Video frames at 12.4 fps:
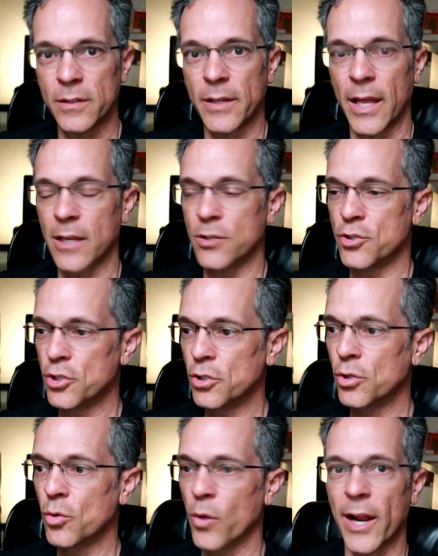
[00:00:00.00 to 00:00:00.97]
and
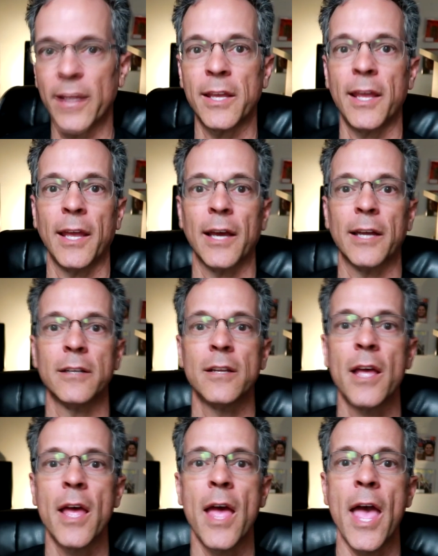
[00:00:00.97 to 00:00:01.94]
do what I can.
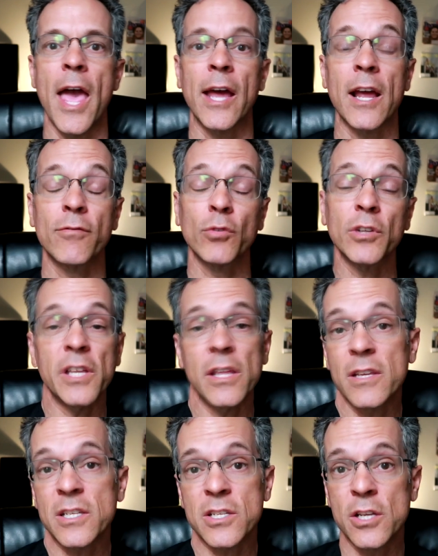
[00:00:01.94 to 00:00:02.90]
And I've really
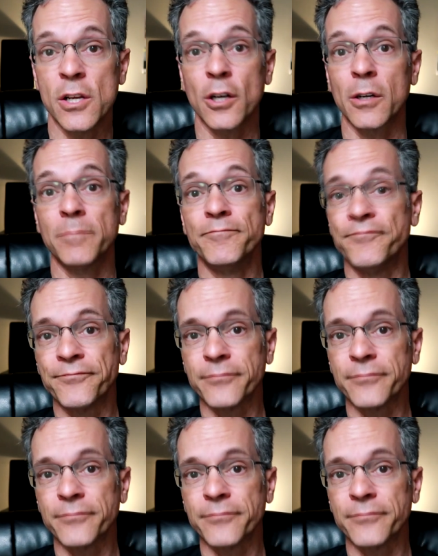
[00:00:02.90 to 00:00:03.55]
this year,